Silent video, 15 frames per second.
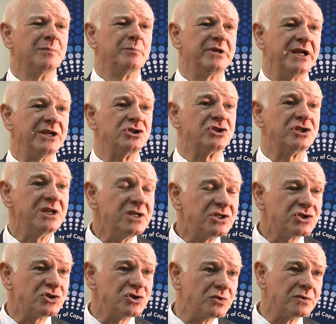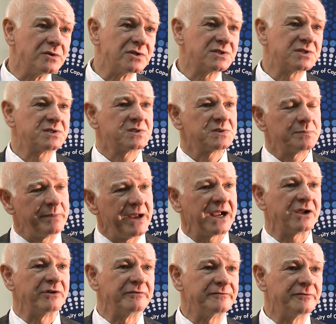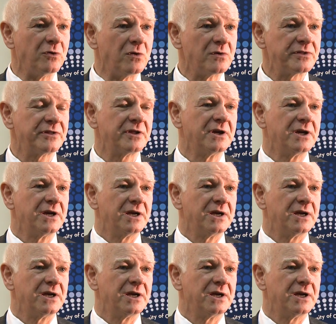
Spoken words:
PhD students back and forth.